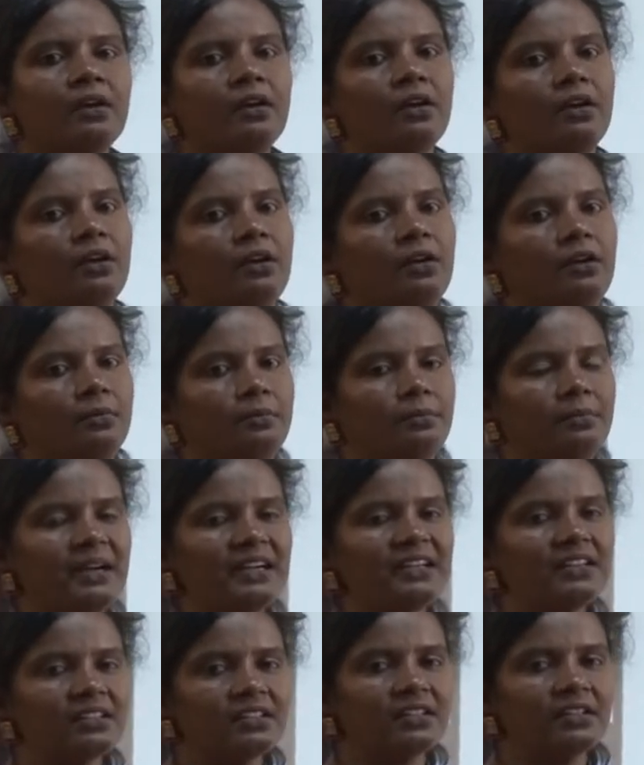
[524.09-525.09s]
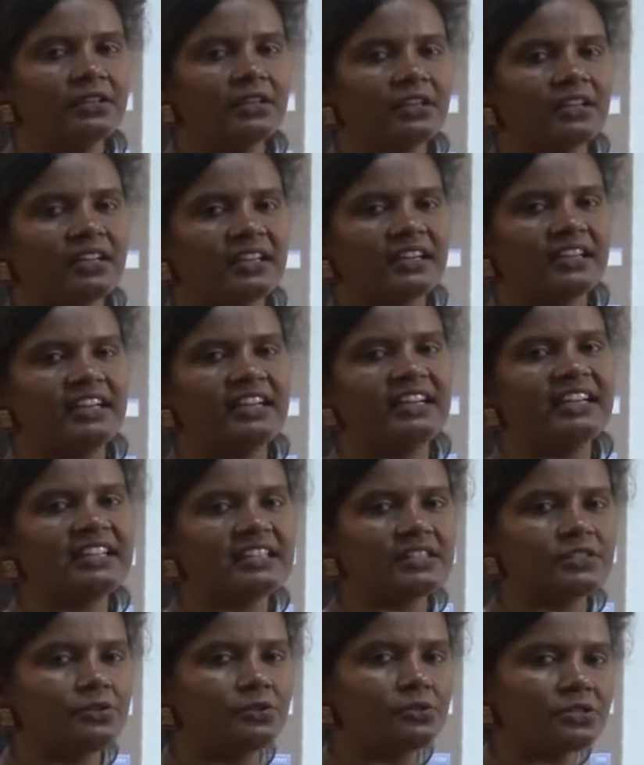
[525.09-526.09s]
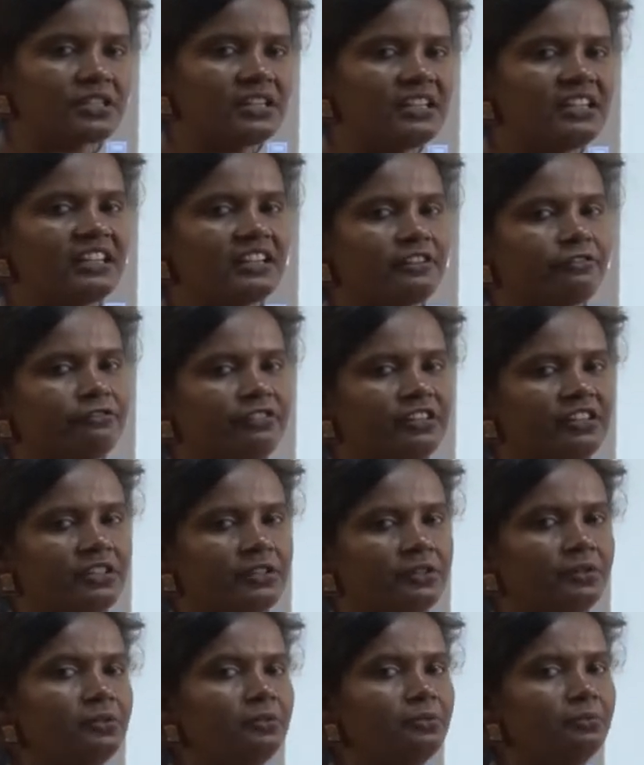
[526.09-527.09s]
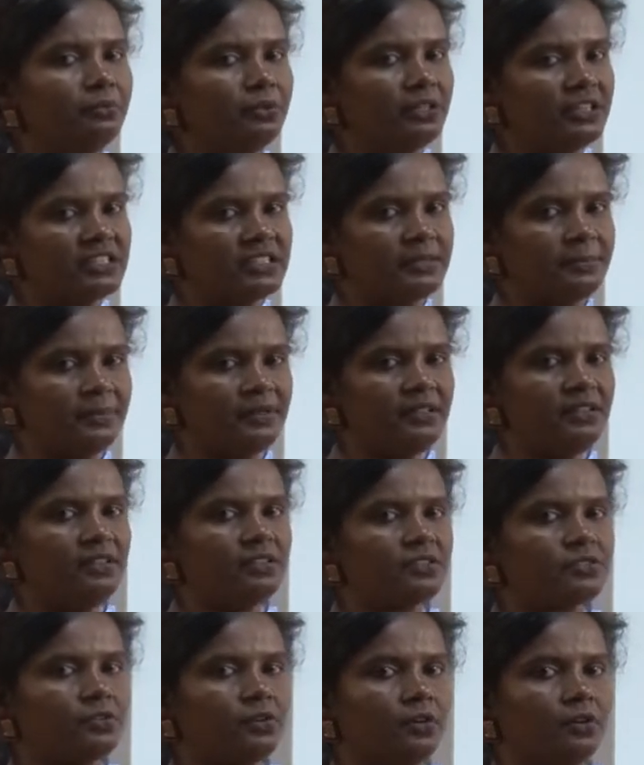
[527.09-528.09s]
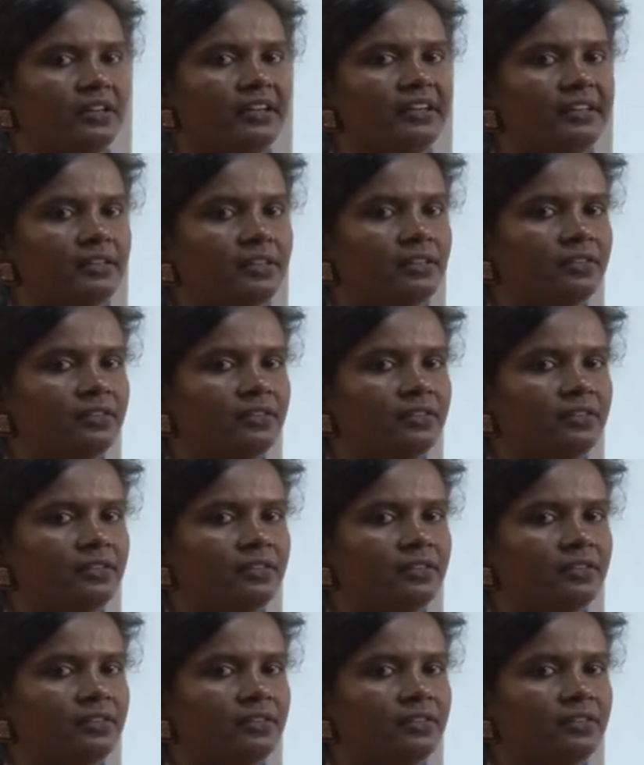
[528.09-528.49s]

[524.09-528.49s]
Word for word: um, but it is usually referred to municipal solid